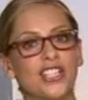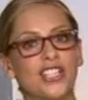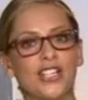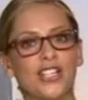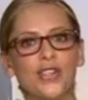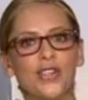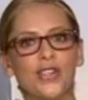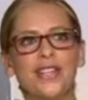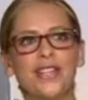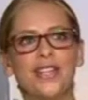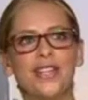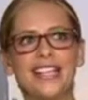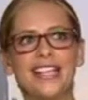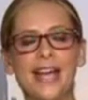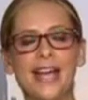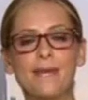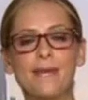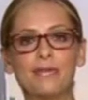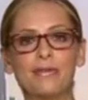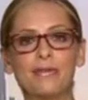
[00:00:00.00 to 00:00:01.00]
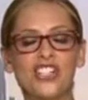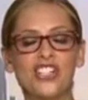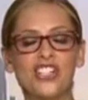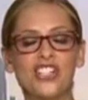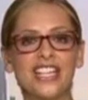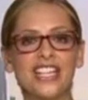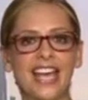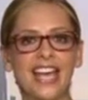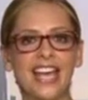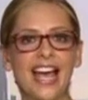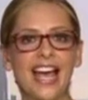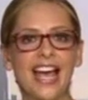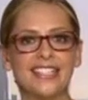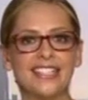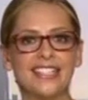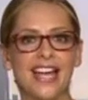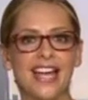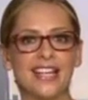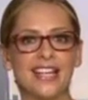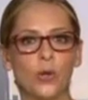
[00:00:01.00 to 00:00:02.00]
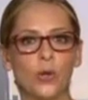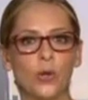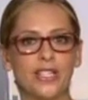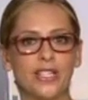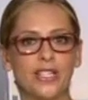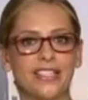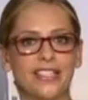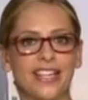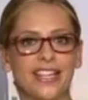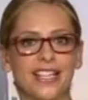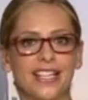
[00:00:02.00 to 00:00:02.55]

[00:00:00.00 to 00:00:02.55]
true. Yes, I was originally cast as Cordelia.